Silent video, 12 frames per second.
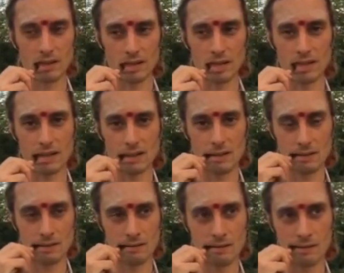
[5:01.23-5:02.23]
Okay?
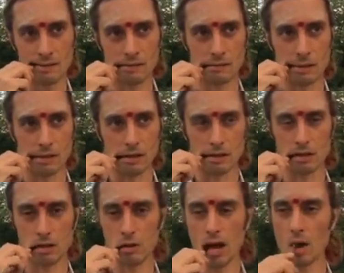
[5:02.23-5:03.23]
You go
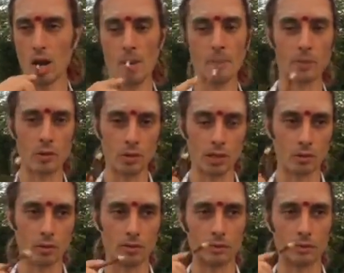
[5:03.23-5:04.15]
all around. You can go